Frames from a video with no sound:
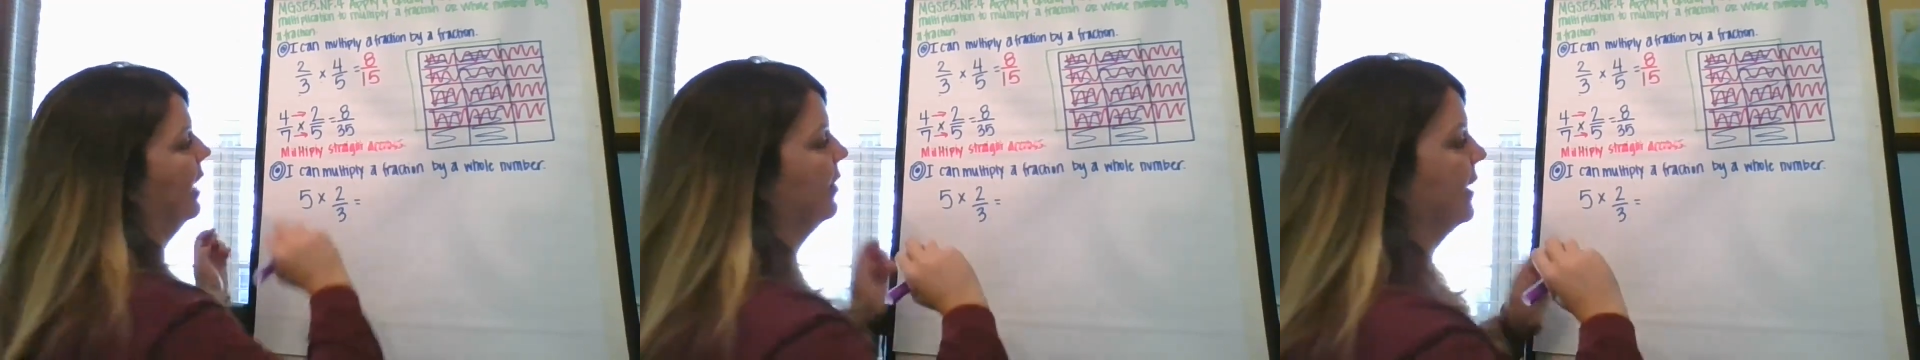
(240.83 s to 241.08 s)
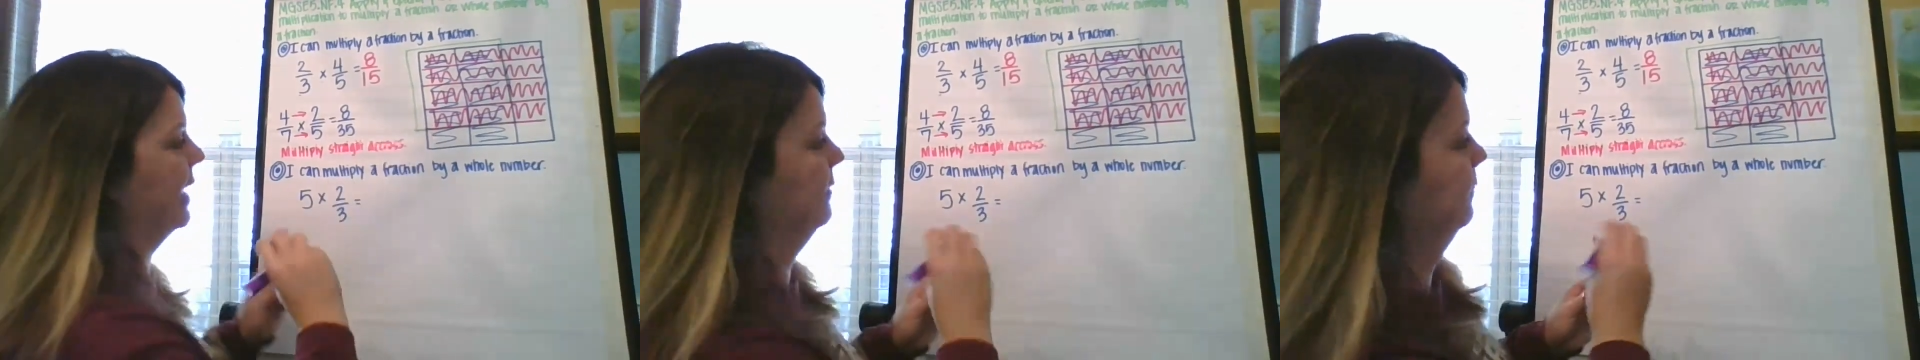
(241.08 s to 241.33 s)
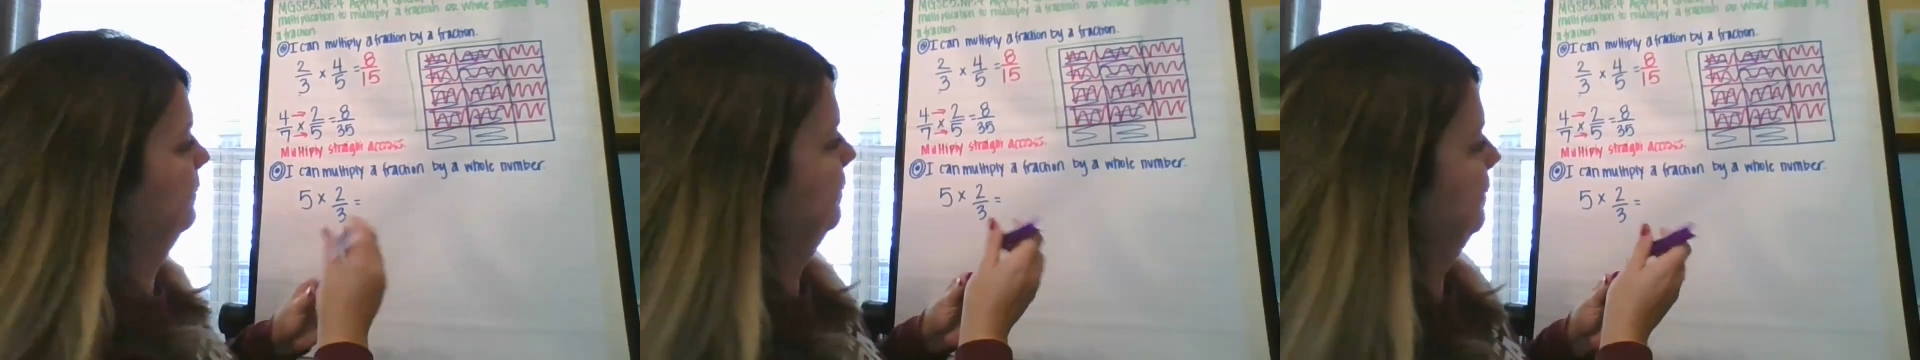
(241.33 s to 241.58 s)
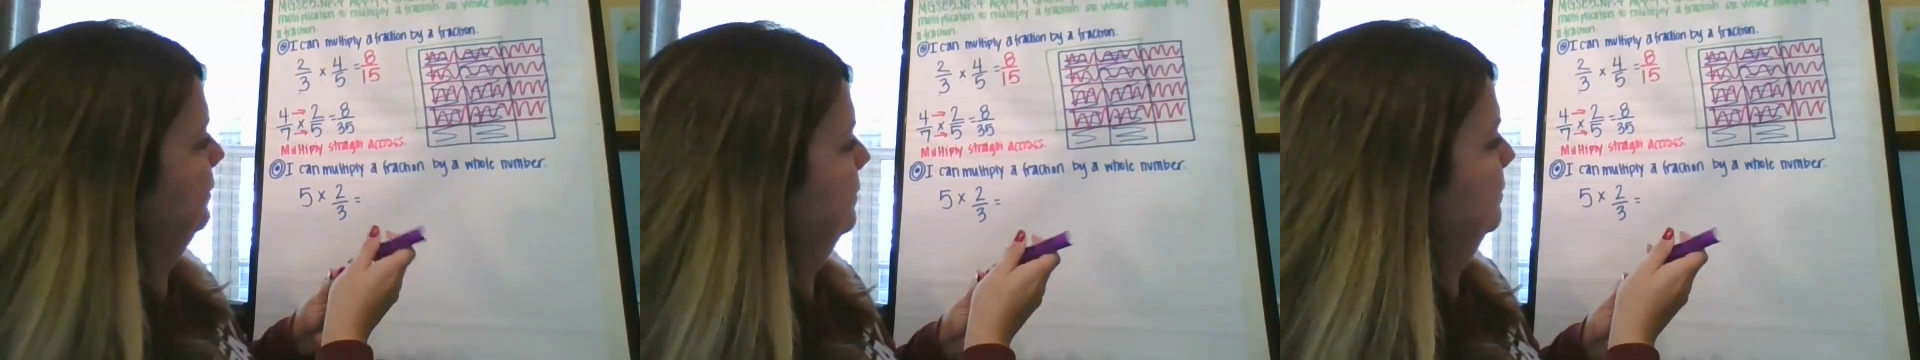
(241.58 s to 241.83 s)
Okay,
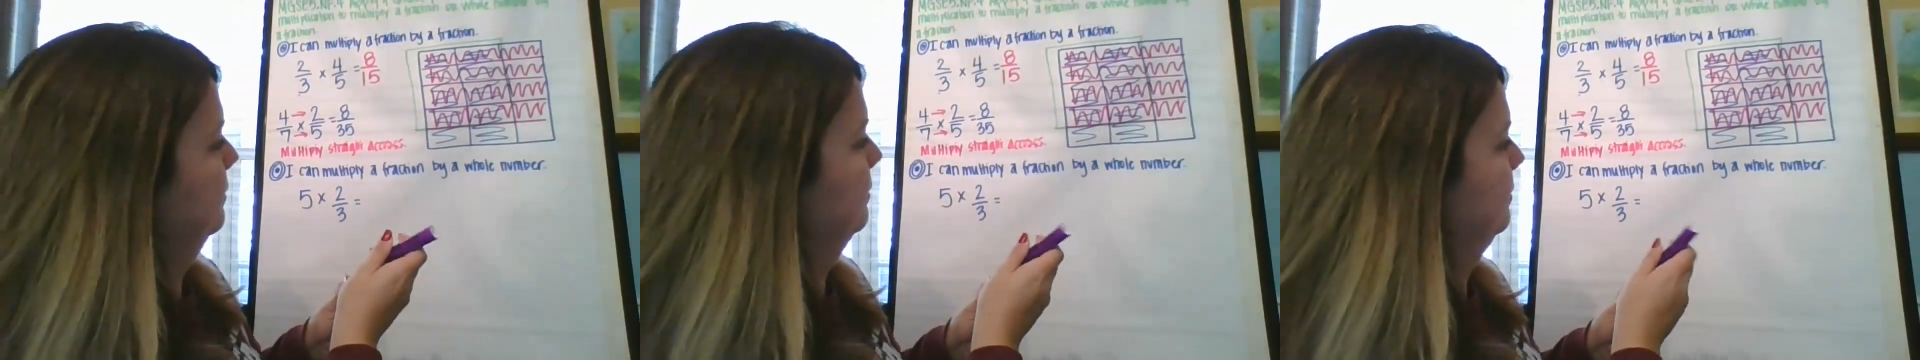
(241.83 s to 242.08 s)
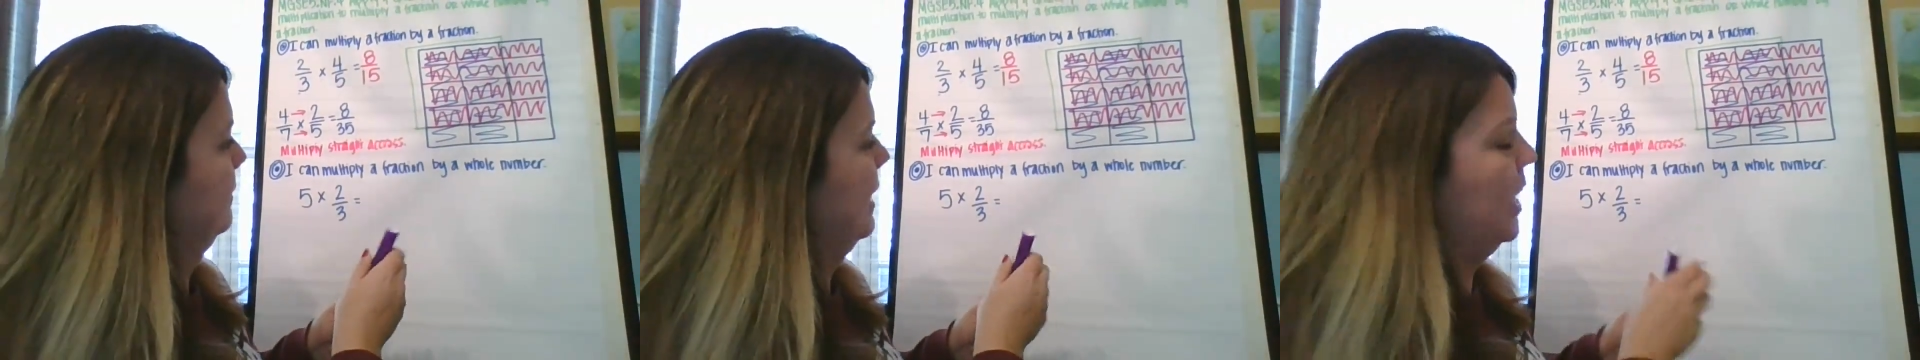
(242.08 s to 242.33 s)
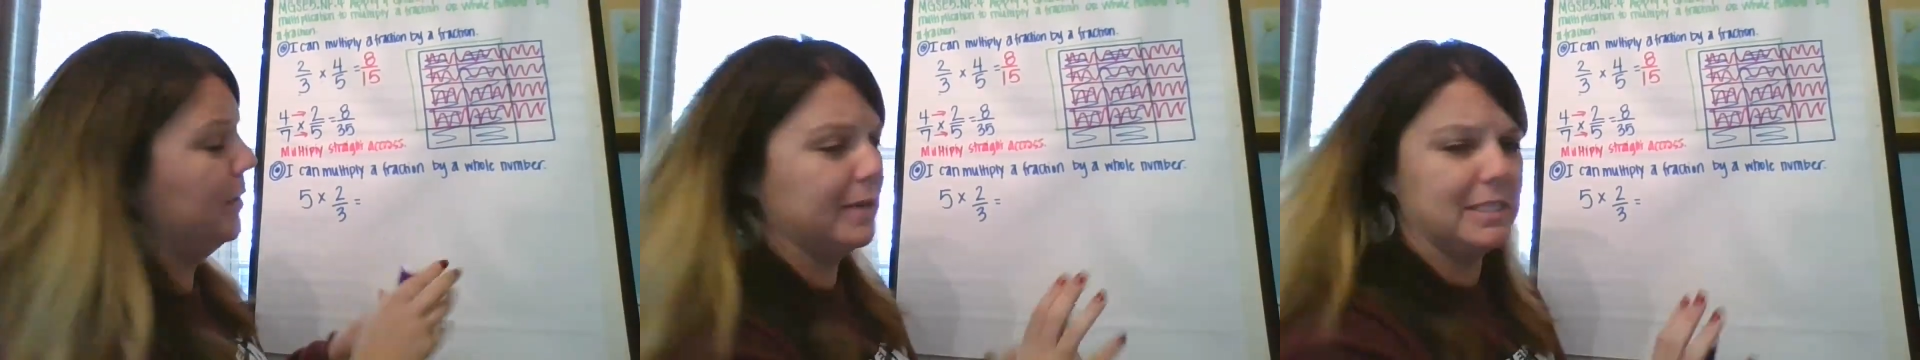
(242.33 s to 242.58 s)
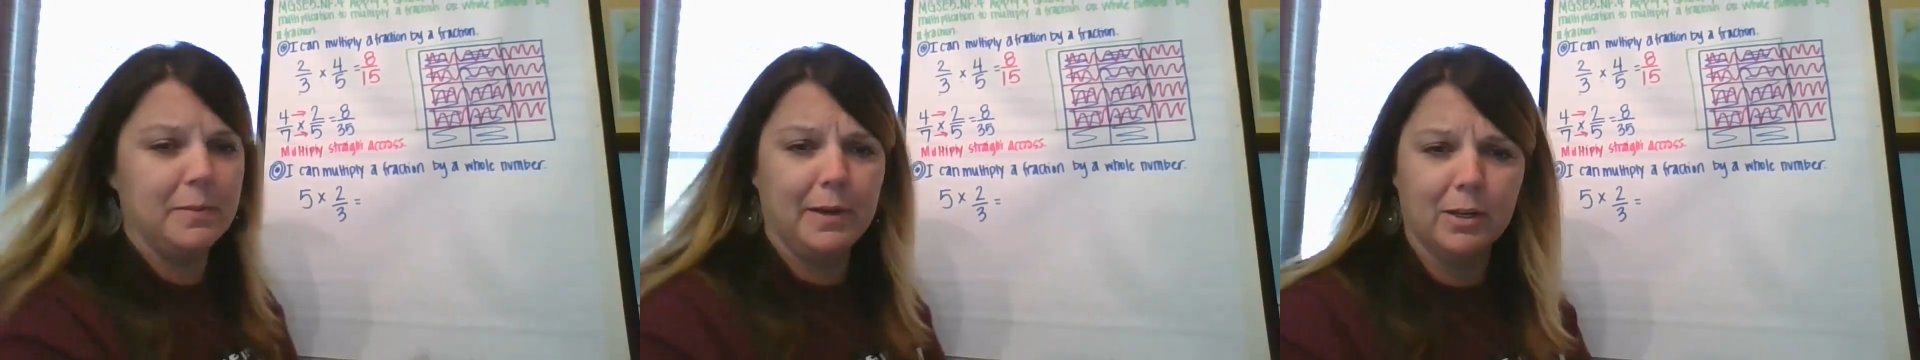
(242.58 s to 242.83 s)
I hope I
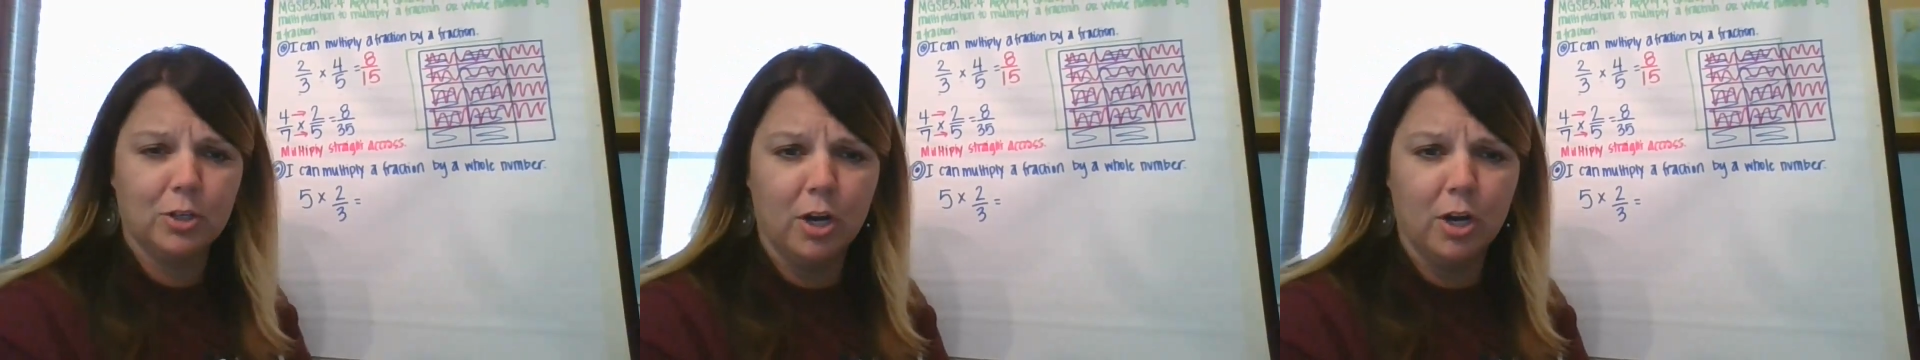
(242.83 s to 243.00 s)
spelled